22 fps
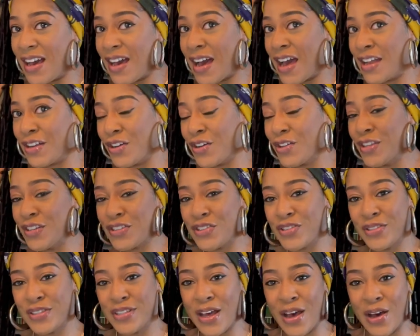I know that
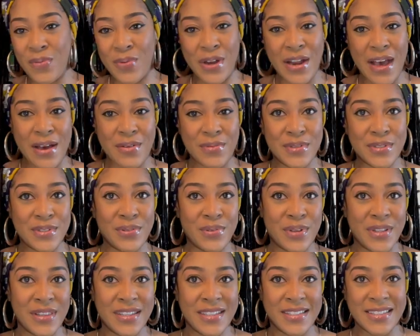you saw when I was
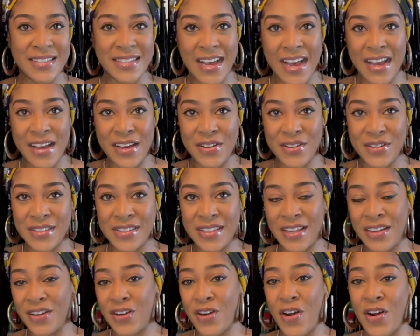doing the styles,
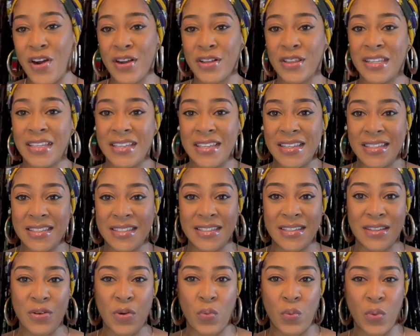there are these
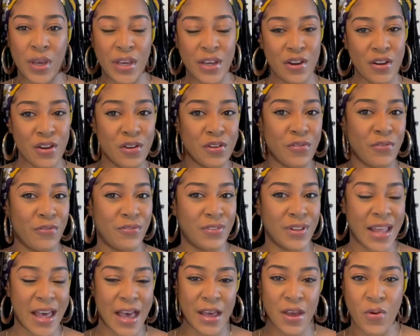weird
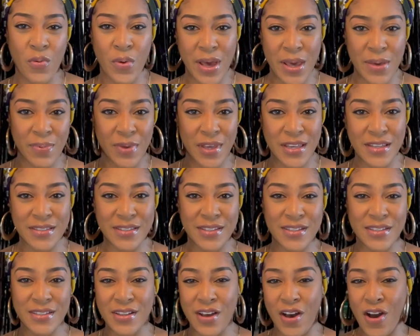flyaway
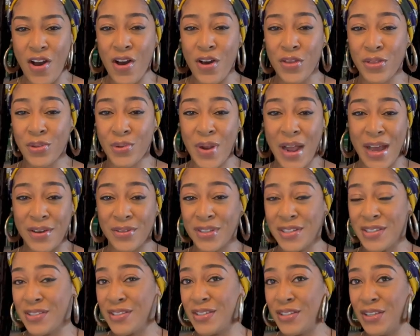pieces all throughout
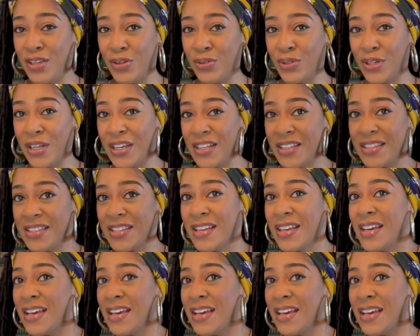this unit.